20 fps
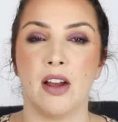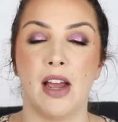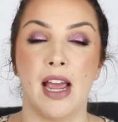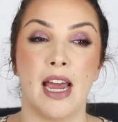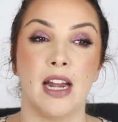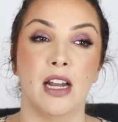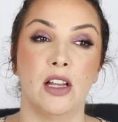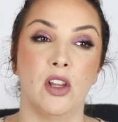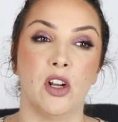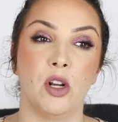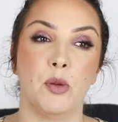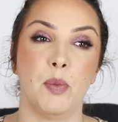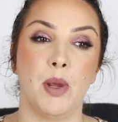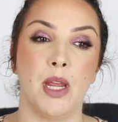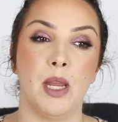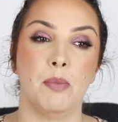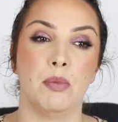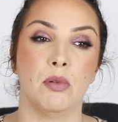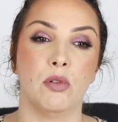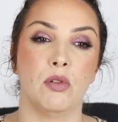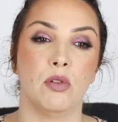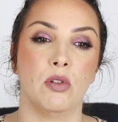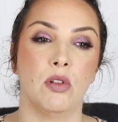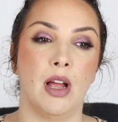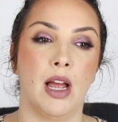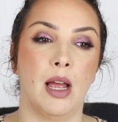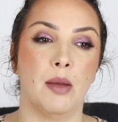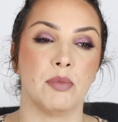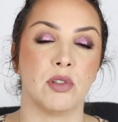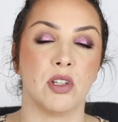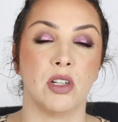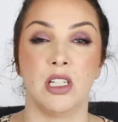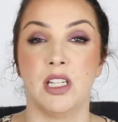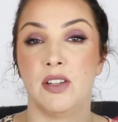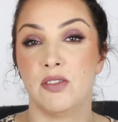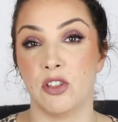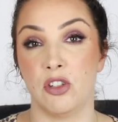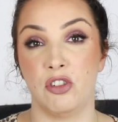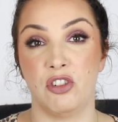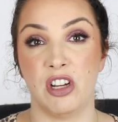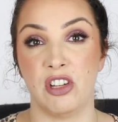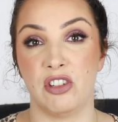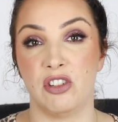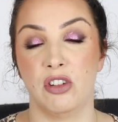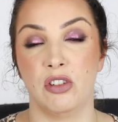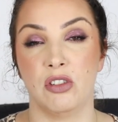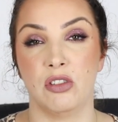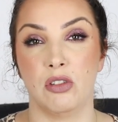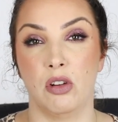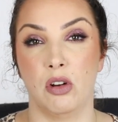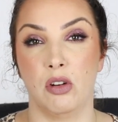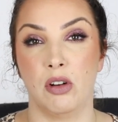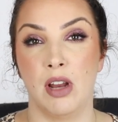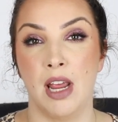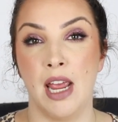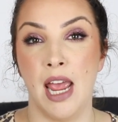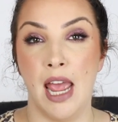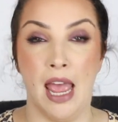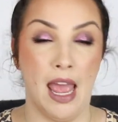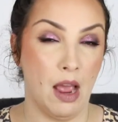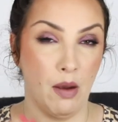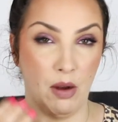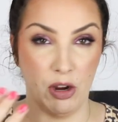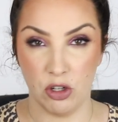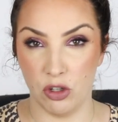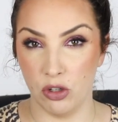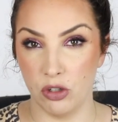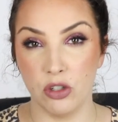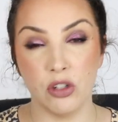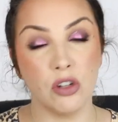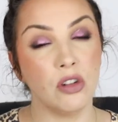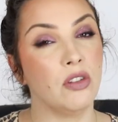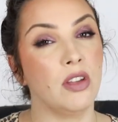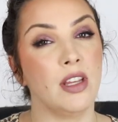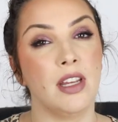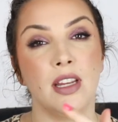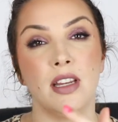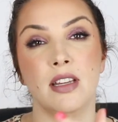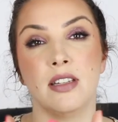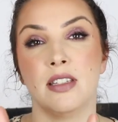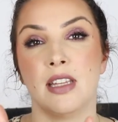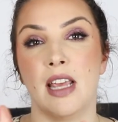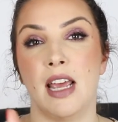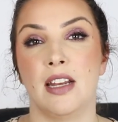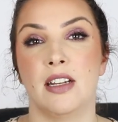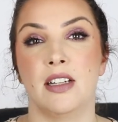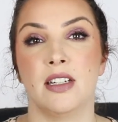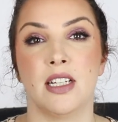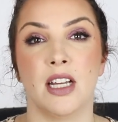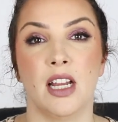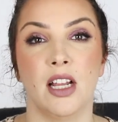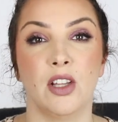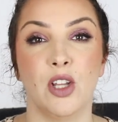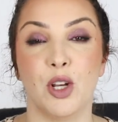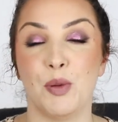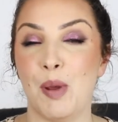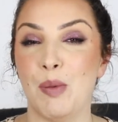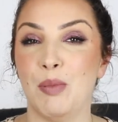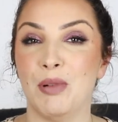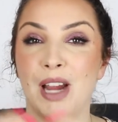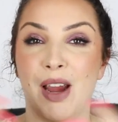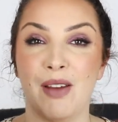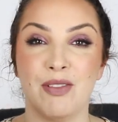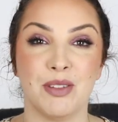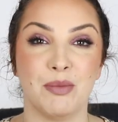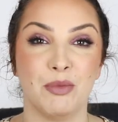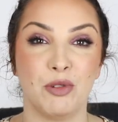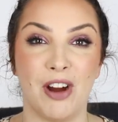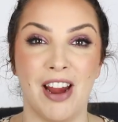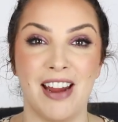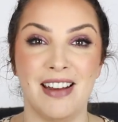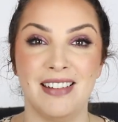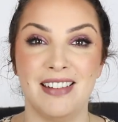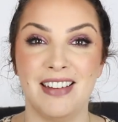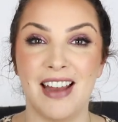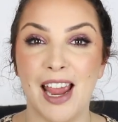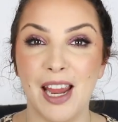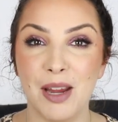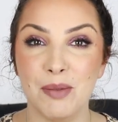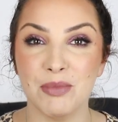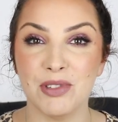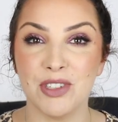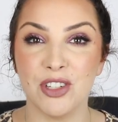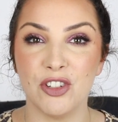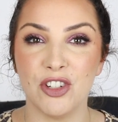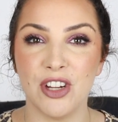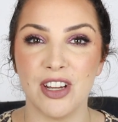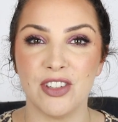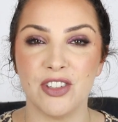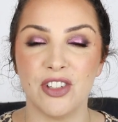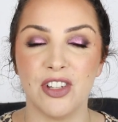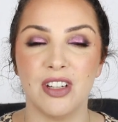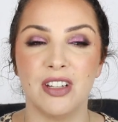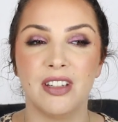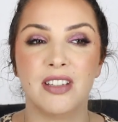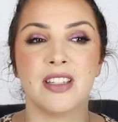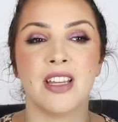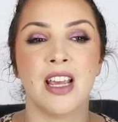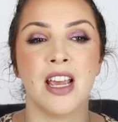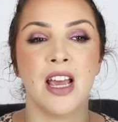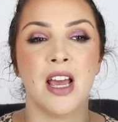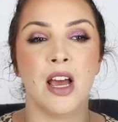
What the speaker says: I had a lot of people sort of give suggestions on how I should do this, and a lot of people gave some great name suggestions.